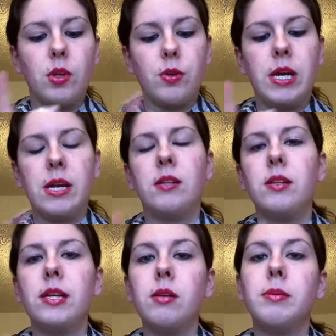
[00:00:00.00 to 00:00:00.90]
create a
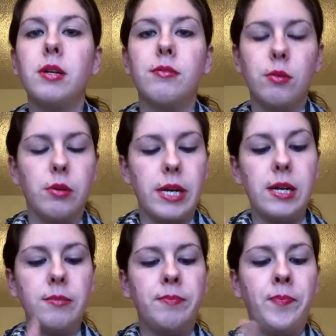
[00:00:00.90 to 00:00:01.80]
little bit of
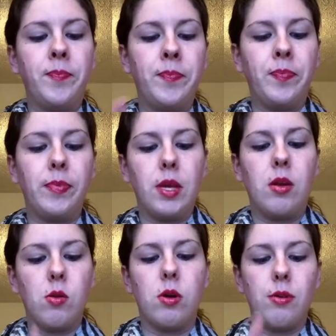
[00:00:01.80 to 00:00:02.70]
grit
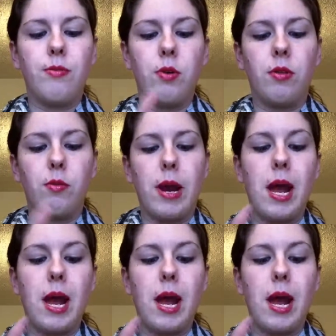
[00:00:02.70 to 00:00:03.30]
in order for the